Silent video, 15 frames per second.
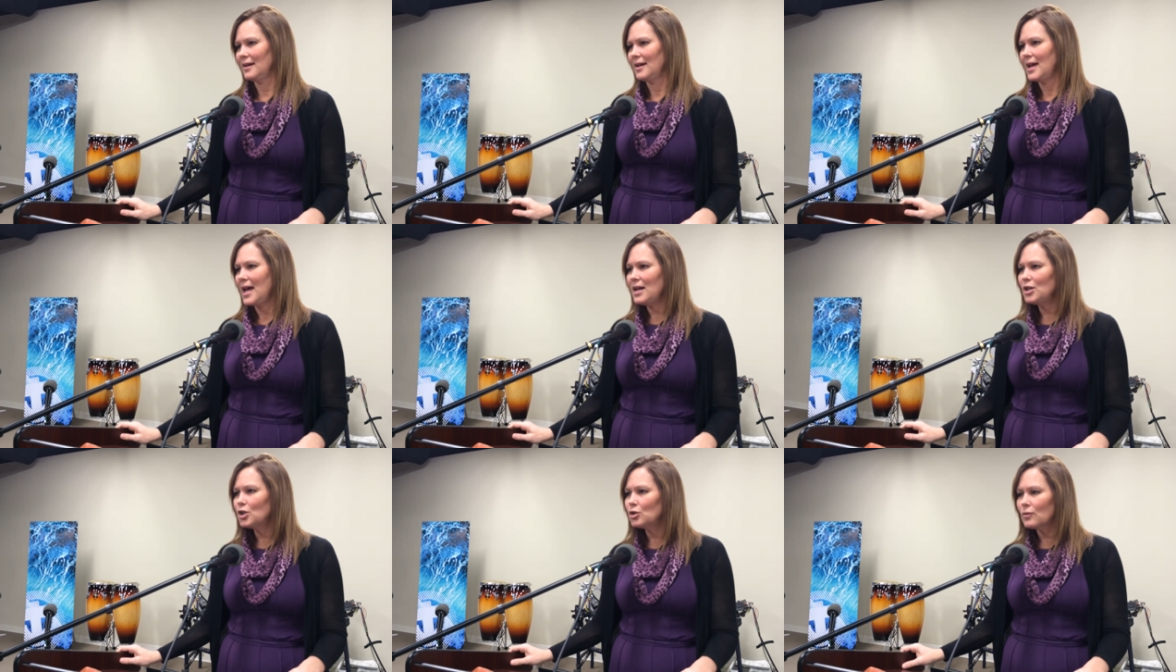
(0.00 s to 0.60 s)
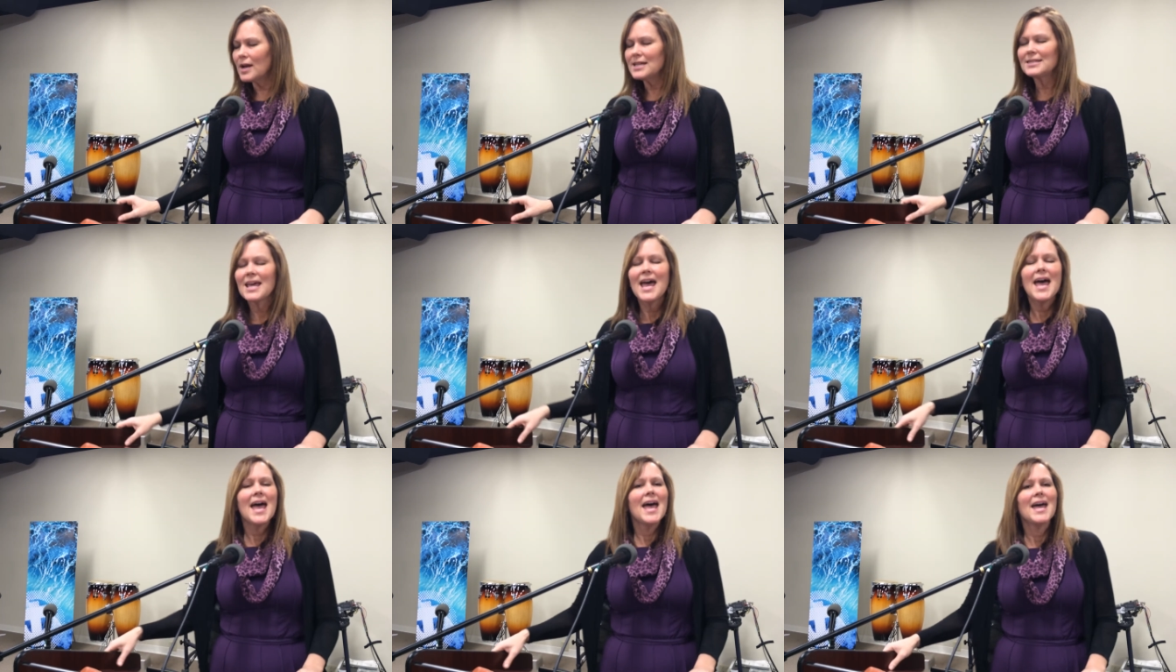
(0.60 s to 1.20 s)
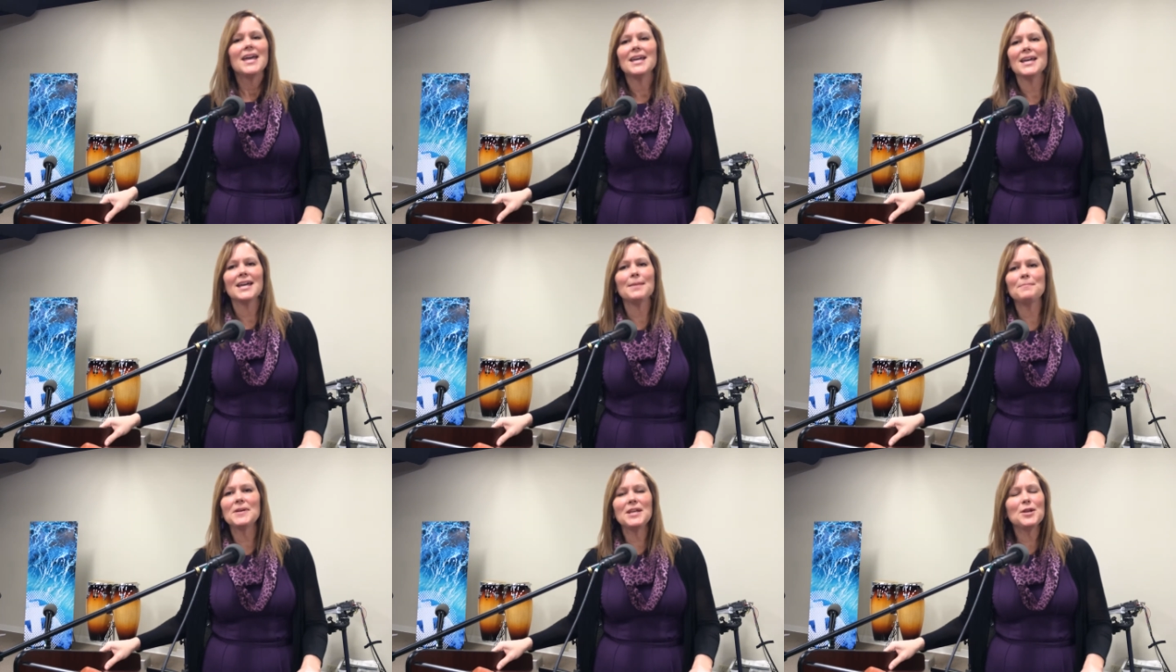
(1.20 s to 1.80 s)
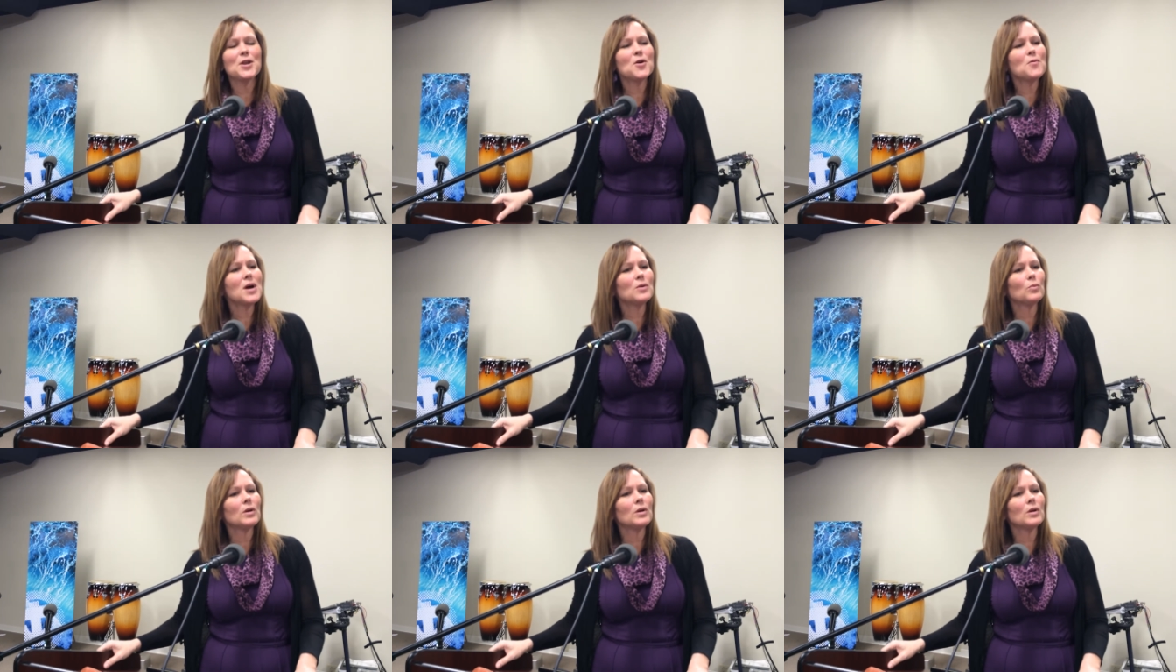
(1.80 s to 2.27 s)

And grace. But you know what?